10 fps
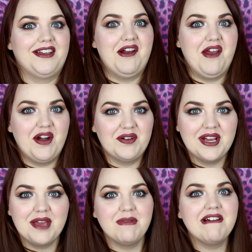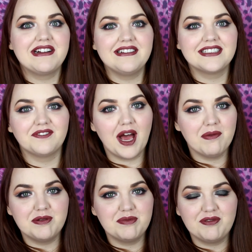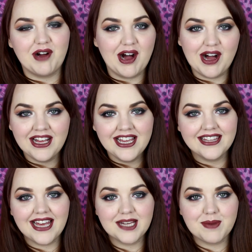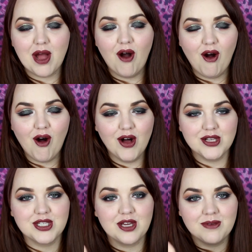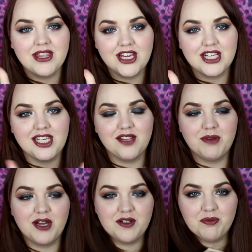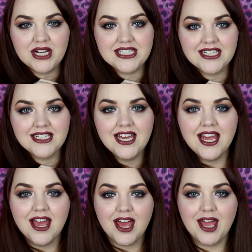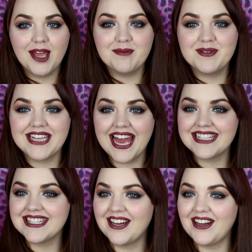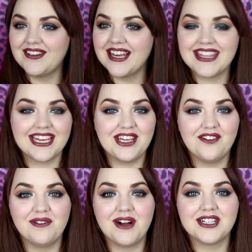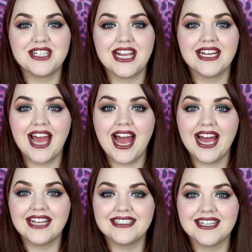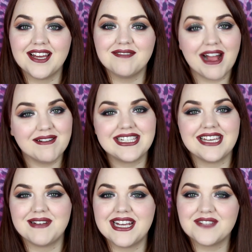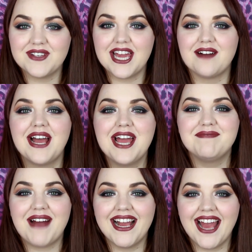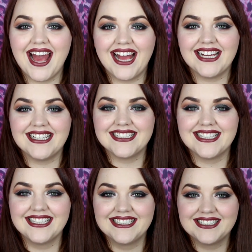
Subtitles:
you know, miracles have happened before, that'd be awesome 30th birthday present. But yeah, so thank you for watching, and I will see you in my next video. Bye guys.